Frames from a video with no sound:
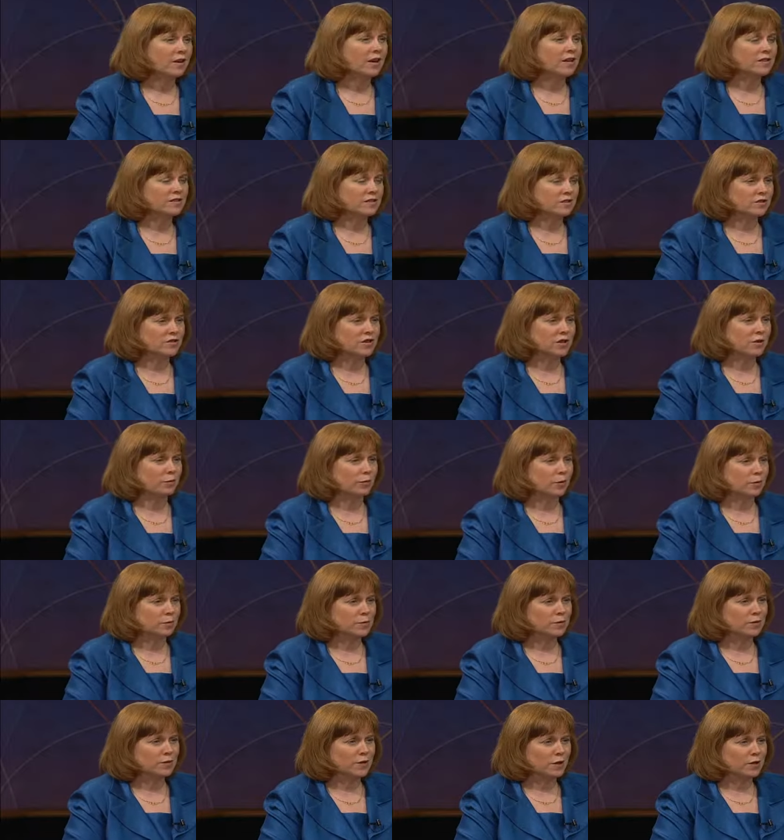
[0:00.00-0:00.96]
as a general
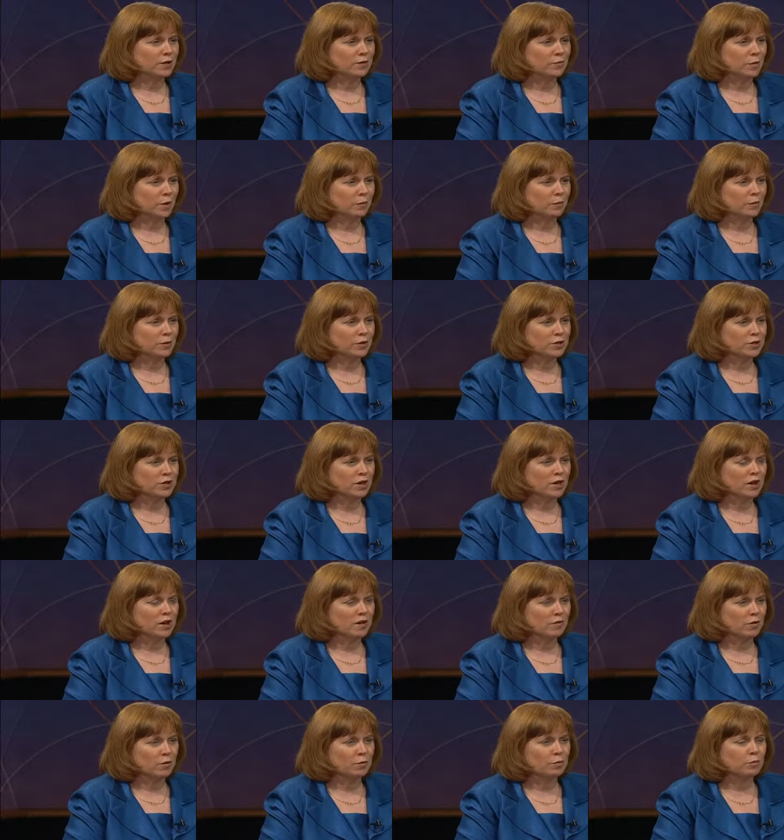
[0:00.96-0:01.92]
representation of the population,
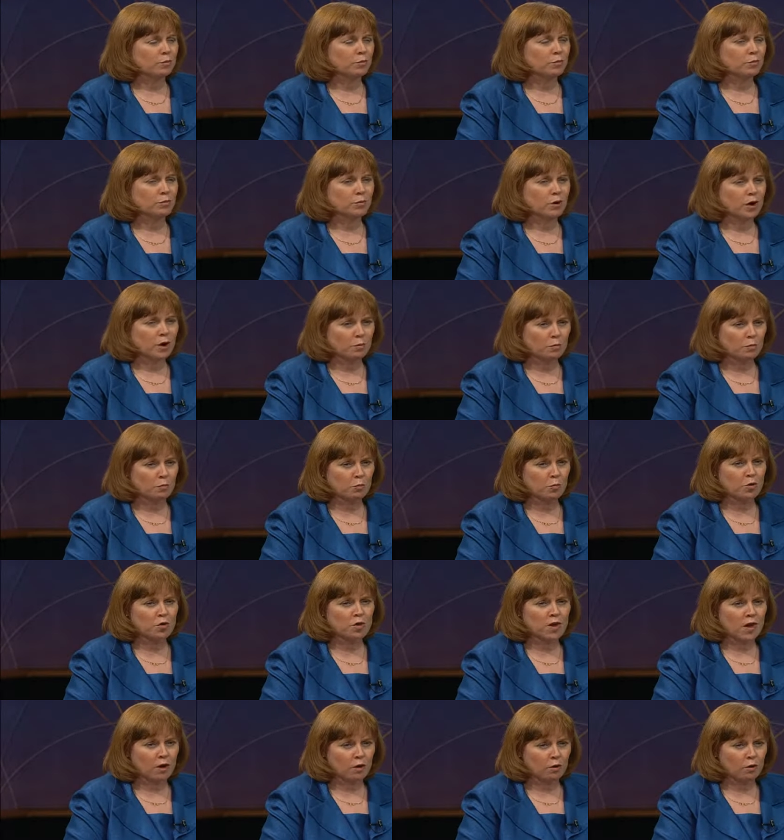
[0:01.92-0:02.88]
have a problem
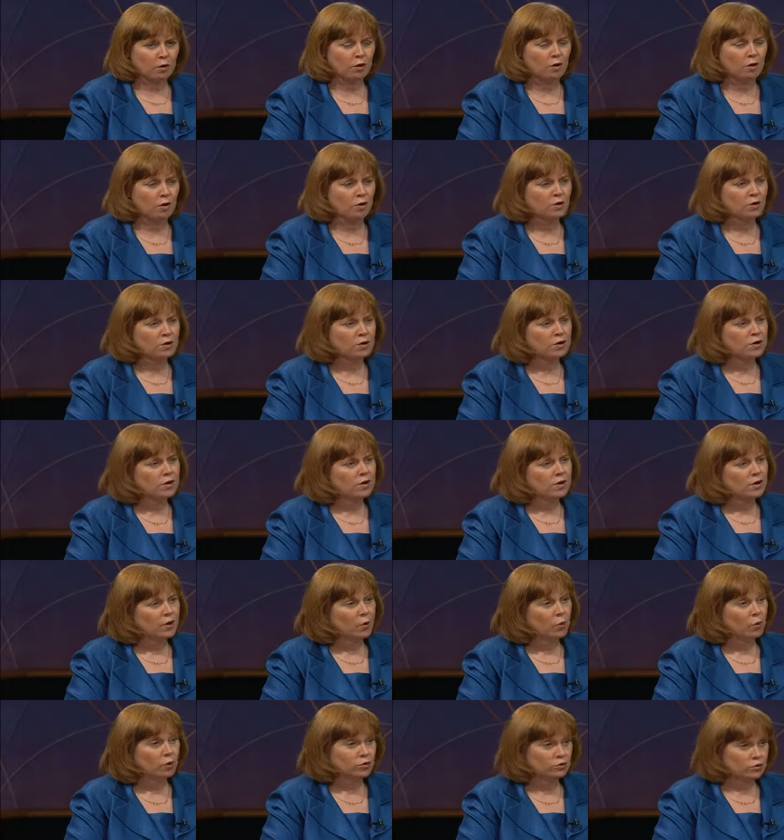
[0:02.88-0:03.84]
with alcohol
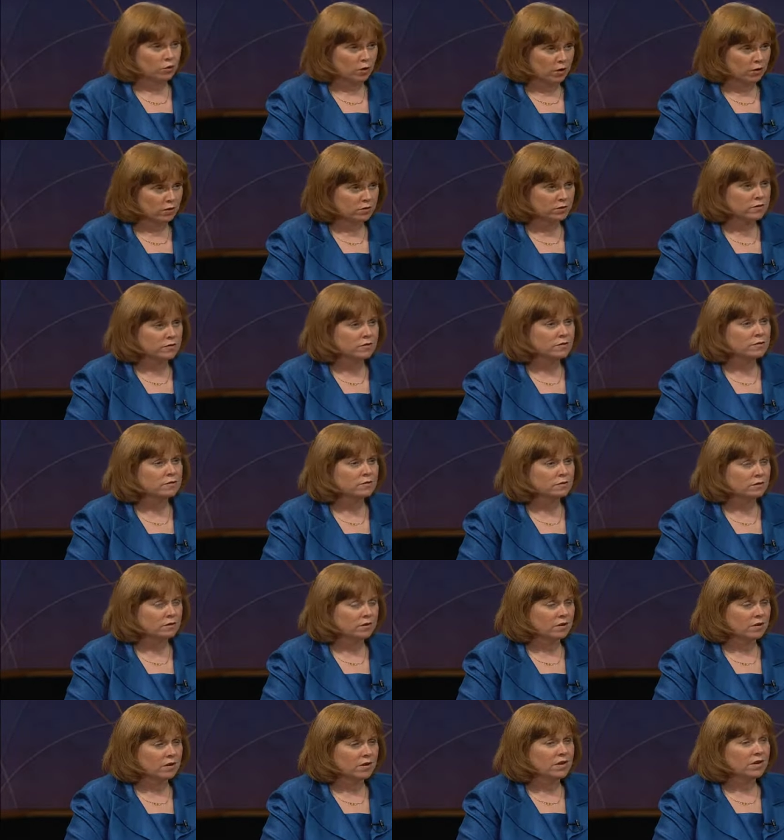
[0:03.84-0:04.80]
or drugs.
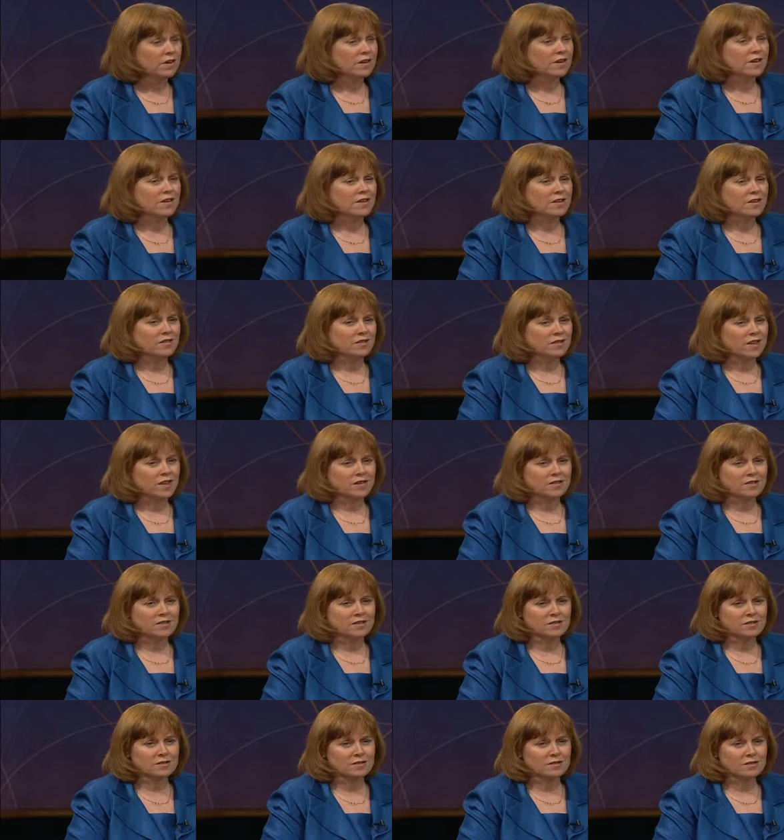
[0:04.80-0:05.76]

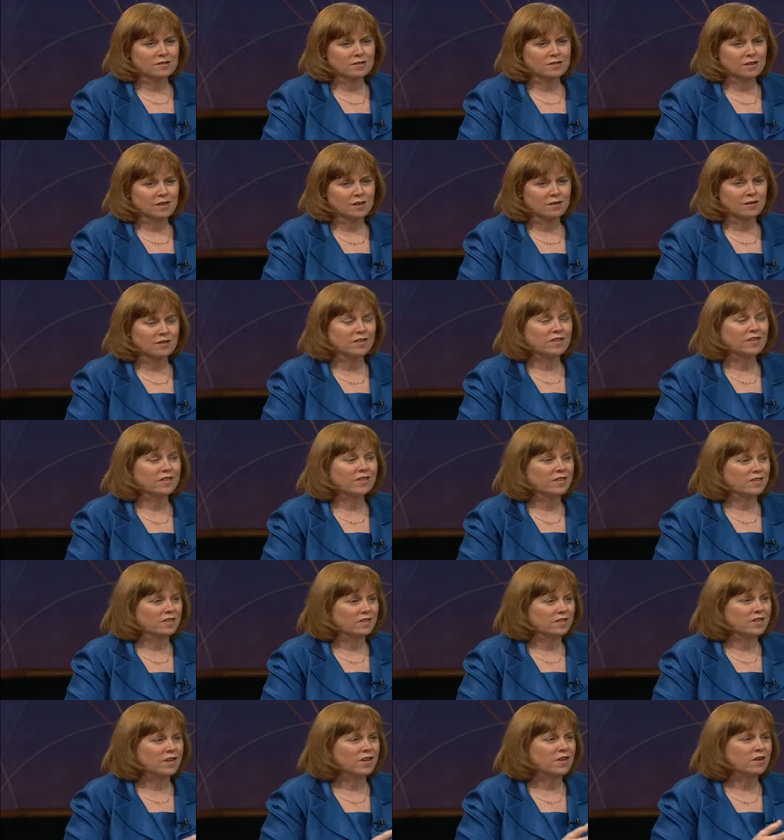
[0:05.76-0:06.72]
That's and
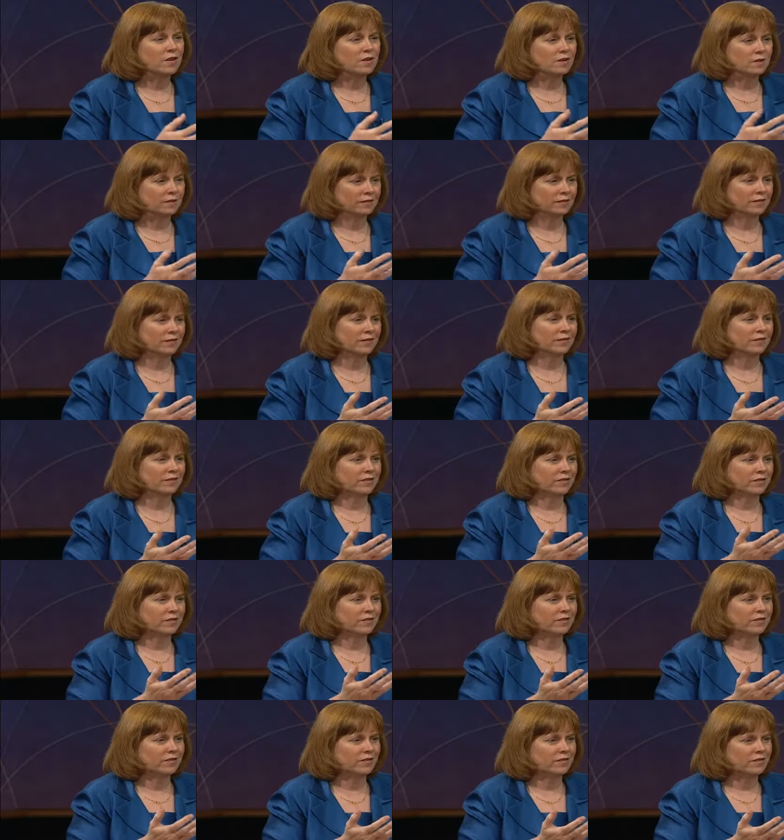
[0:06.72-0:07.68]
they're
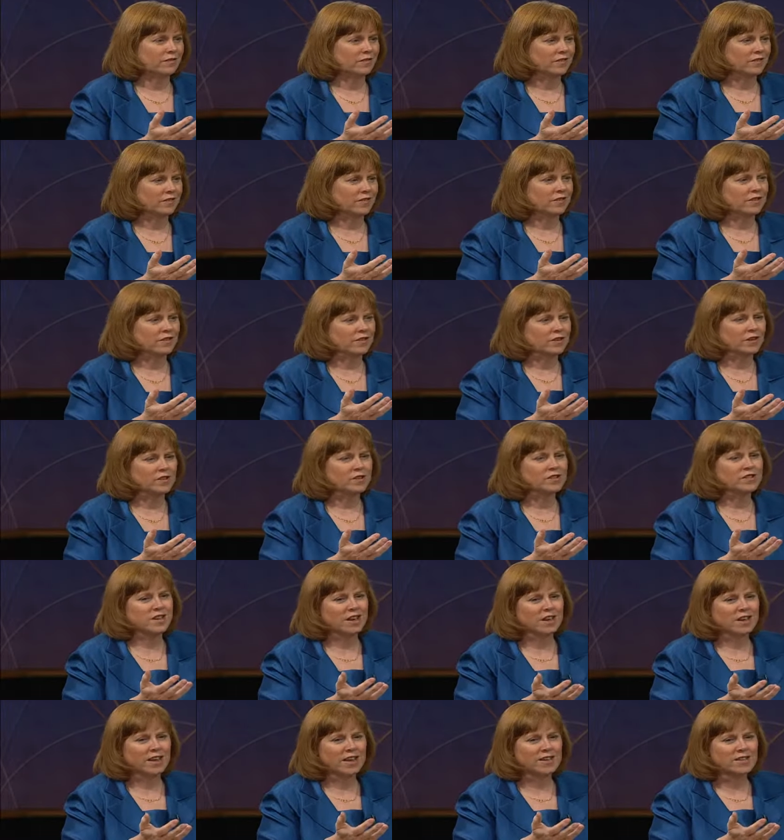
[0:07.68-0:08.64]
they're
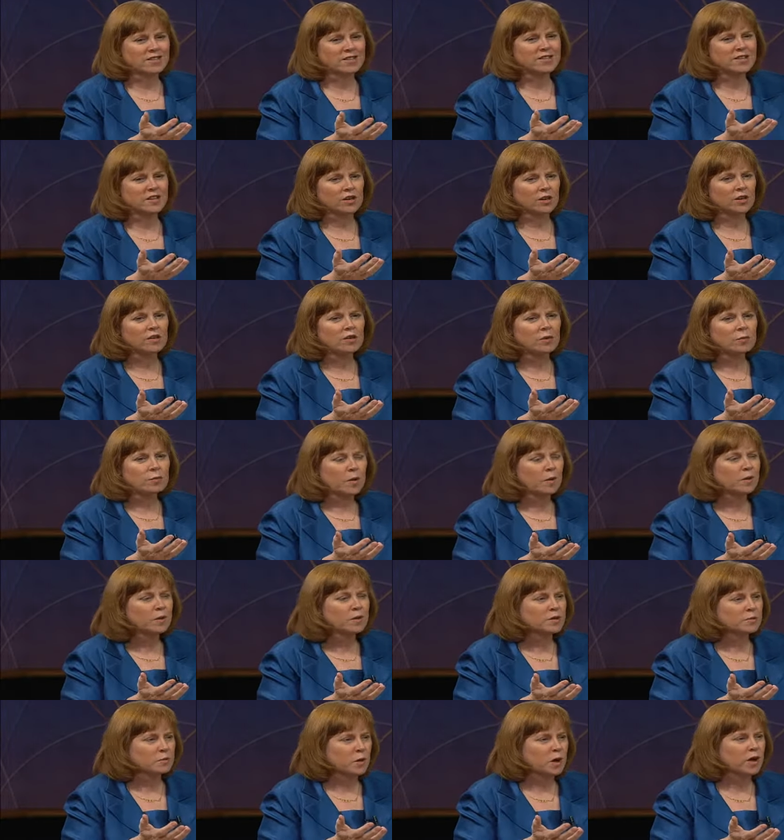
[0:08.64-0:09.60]
sad cases. They're in the
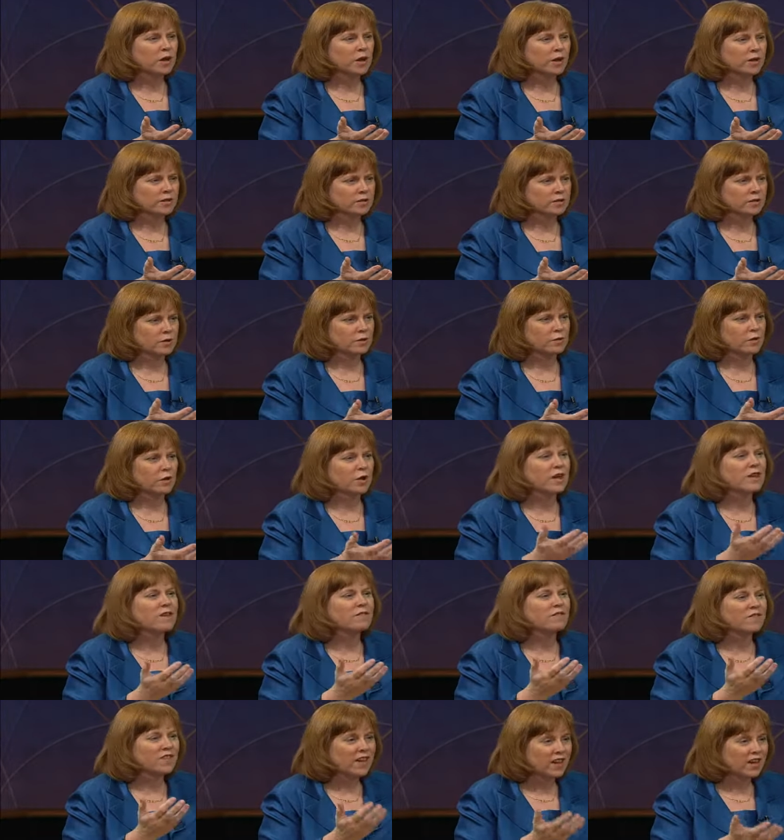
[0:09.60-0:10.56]
public spotlight. So mm -hmm.
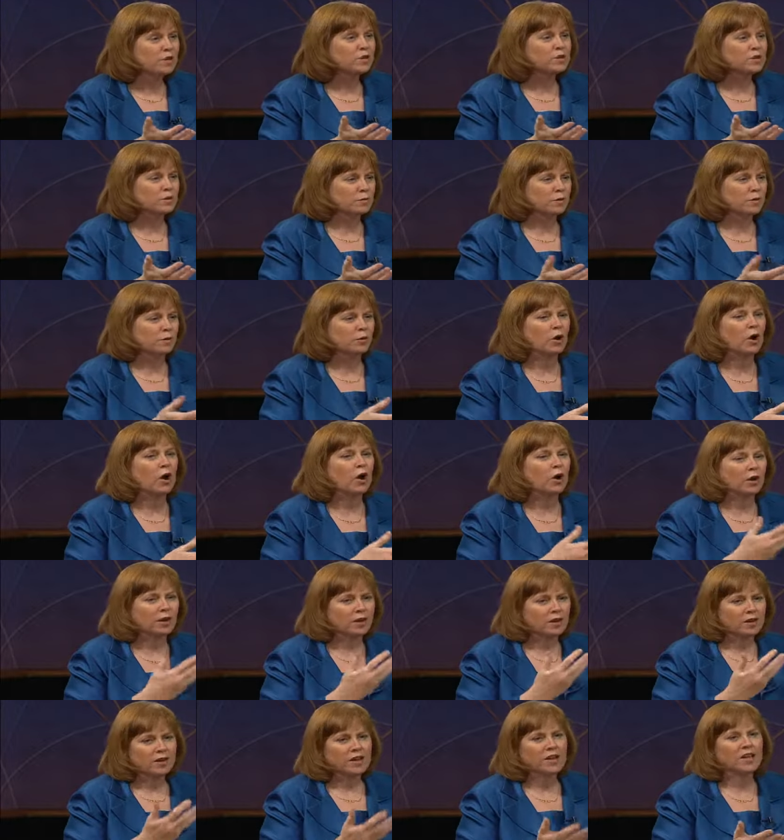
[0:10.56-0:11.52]
if they do something wrong,
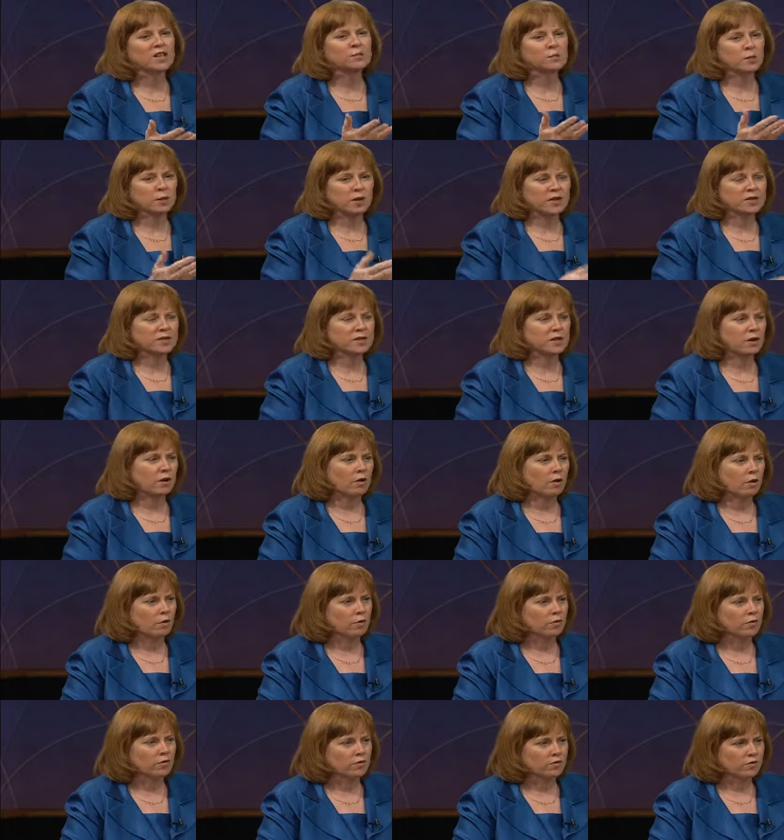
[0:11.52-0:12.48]
it's plastered all
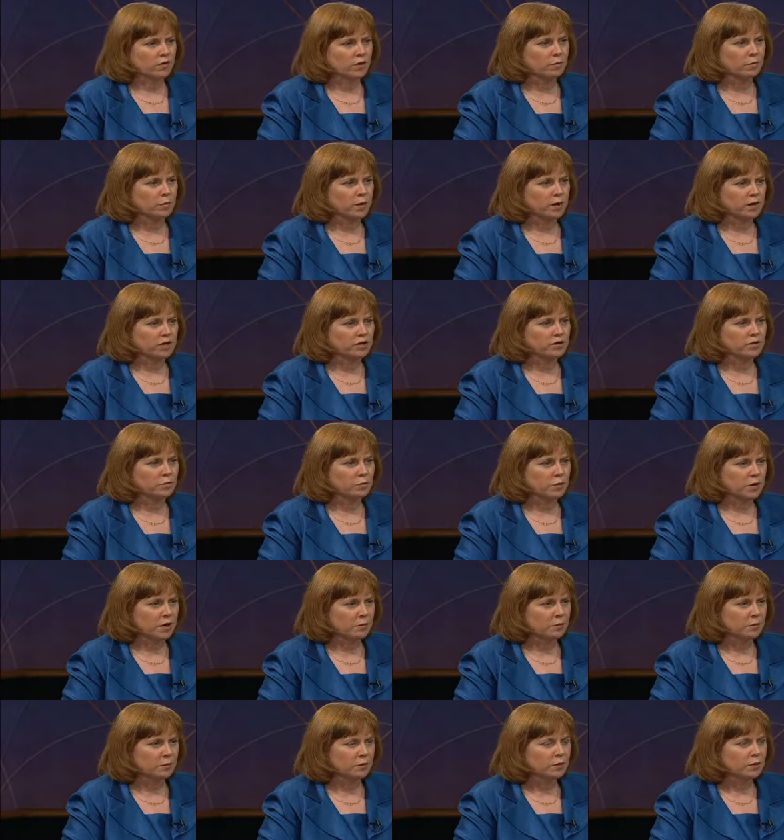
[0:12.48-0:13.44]
over the front page of the
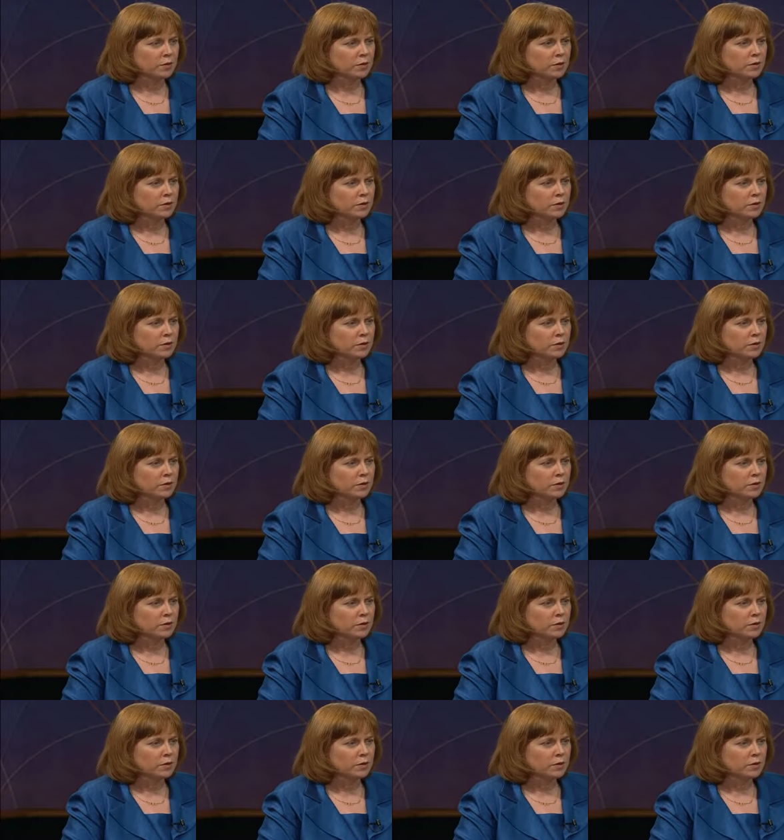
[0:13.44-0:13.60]
paper.